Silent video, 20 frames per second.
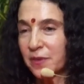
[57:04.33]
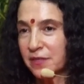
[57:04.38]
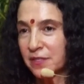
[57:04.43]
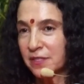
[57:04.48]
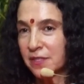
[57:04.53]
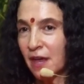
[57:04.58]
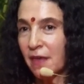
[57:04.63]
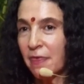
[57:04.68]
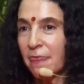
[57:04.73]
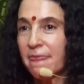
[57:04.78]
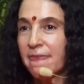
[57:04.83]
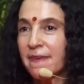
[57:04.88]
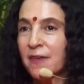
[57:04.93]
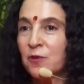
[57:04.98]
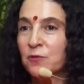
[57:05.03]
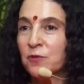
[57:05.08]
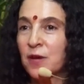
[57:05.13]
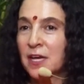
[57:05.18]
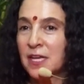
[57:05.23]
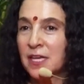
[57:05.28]
with
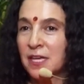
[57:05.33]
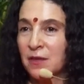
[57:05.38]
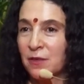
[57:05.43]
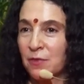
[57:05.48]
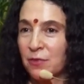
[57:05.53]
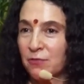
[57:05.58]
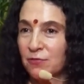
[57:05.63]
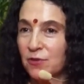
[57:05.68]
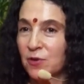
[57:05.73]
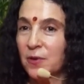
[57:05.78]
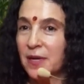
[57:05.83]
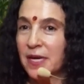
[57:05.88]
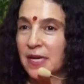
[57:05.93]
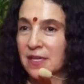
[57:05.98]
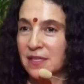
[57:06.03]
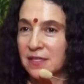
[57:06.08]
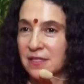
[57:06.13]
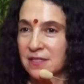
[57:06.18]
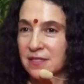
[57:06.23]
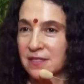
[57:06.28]
nothing running through
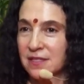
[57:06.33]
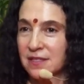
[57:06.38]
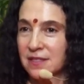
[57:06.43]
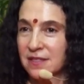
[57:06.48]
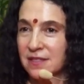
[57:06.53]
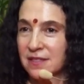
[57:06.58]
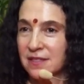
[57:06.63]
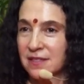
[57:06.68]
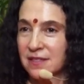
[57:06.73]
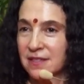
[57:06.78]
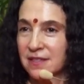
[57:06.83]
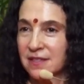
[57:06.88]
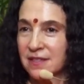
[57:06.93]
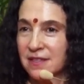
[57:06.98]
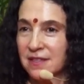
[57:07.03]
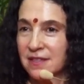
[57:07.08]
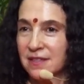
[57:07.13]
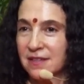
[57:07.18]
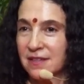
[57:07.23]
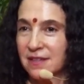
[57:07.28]
it,
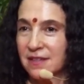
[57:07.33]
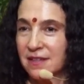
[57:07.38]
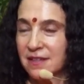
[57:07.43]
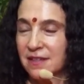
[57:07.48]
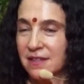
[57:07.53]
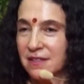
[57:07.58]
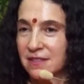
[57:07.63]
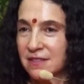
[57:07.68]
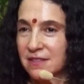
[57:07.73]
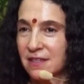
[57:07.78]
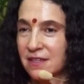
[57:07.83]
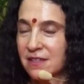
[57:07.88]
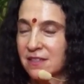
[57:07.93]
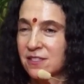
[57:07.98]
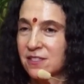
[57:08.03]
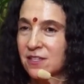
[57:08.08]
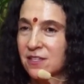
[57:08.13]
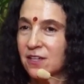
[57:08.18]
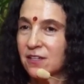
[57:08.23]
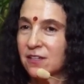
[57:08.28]
it's going to
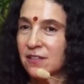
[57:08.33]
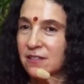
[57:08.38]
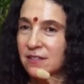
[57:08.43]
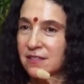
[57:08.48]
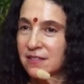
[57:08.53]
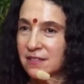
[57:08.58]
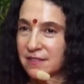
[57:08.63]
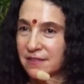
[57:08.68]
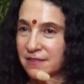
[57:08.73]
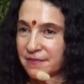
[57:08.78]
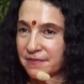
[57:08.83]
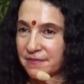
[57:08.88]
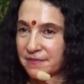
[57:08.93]
start